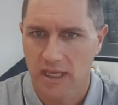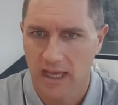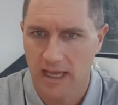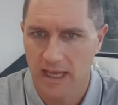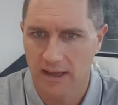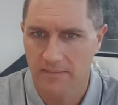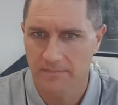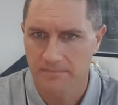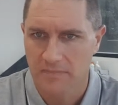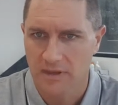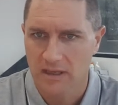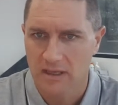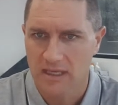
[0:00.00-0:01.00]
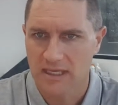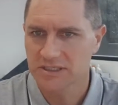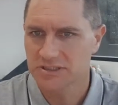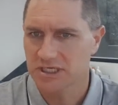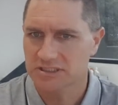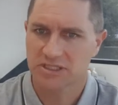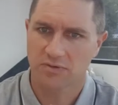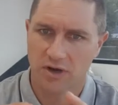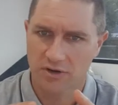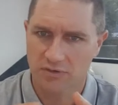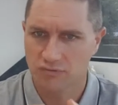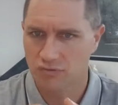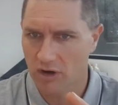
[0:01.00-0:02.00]
Um, each has their
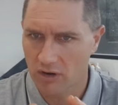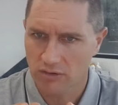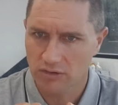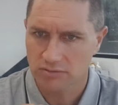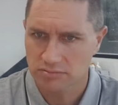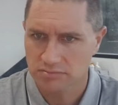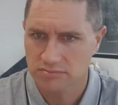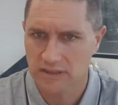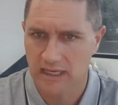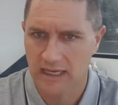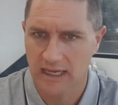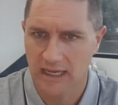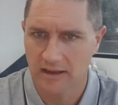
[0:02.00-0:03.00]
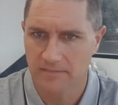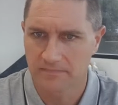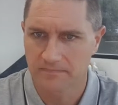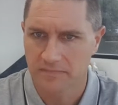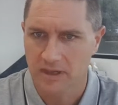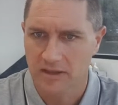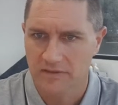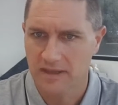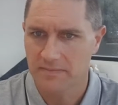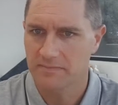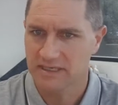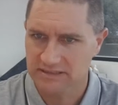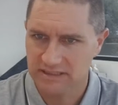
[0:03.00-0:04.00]
own role. Um, they're
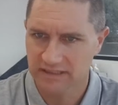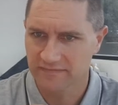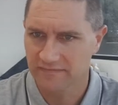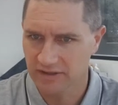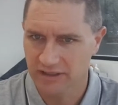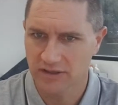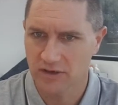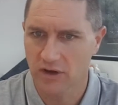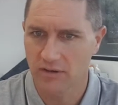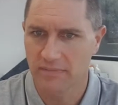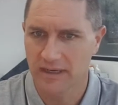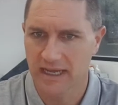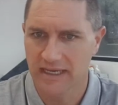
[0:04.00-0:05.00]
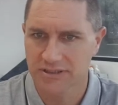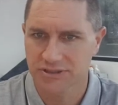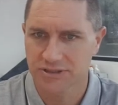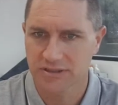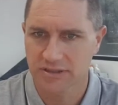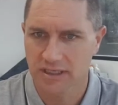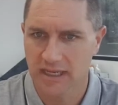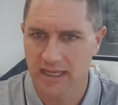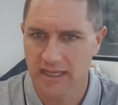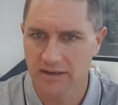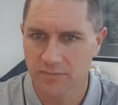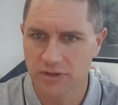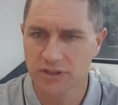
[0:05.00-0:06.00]
best delivered in combination,
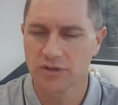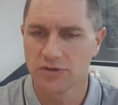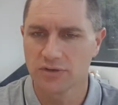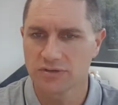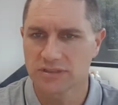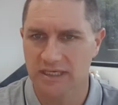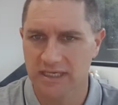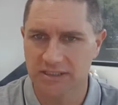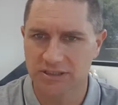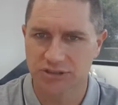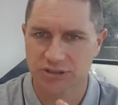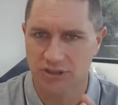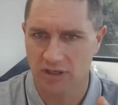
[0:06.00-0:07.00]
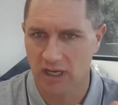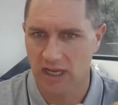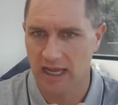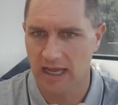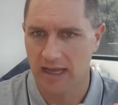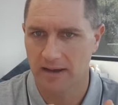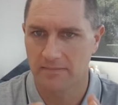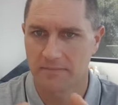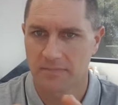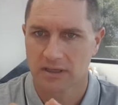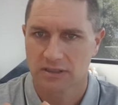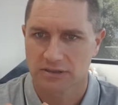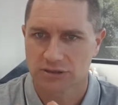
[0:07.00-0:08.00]
and we use each um,
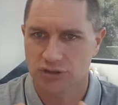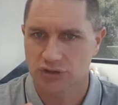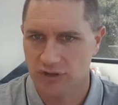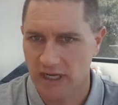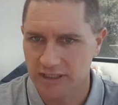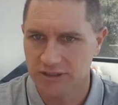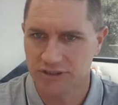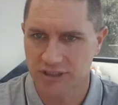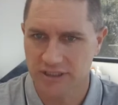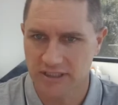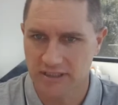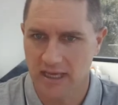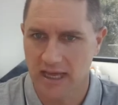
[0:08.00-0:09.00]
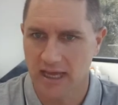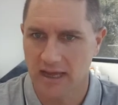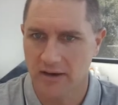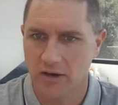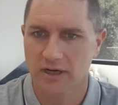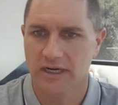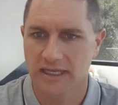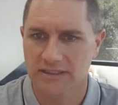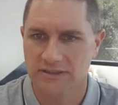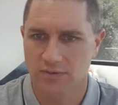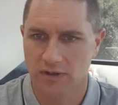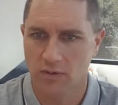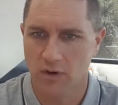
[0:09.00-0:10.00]
strategy uh, on an as
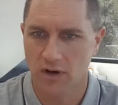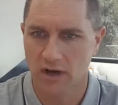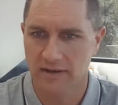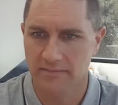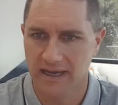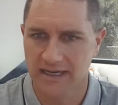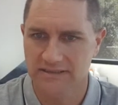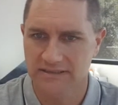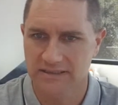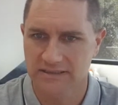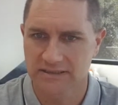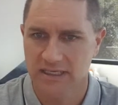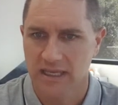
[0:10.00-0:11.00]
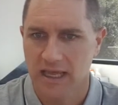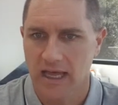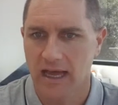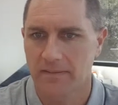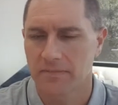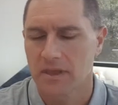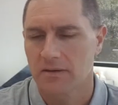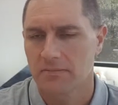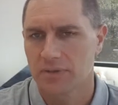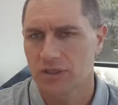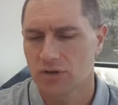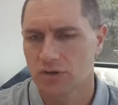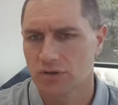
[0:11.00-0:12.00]
required basis um,
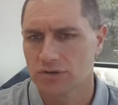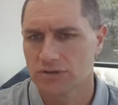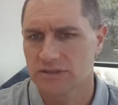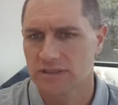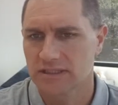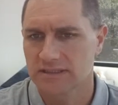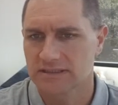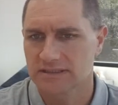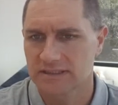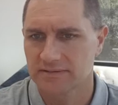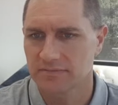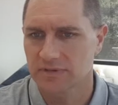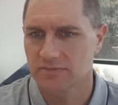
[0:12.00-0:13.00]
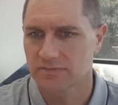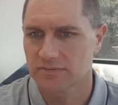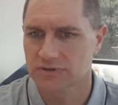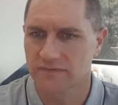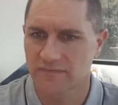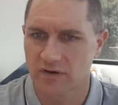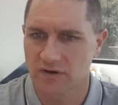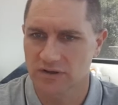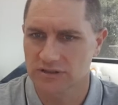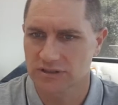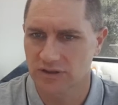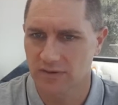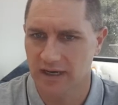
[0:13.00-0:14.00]
because the symptoms of
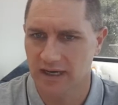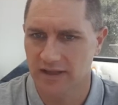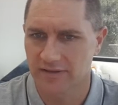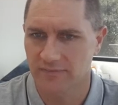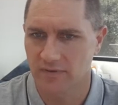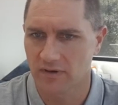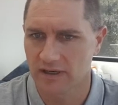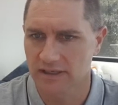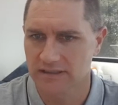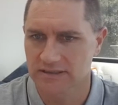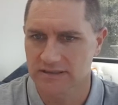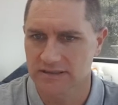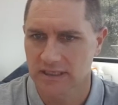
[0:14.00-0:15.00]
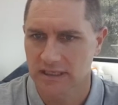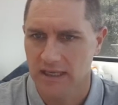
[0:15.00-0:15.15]
osteoarthritis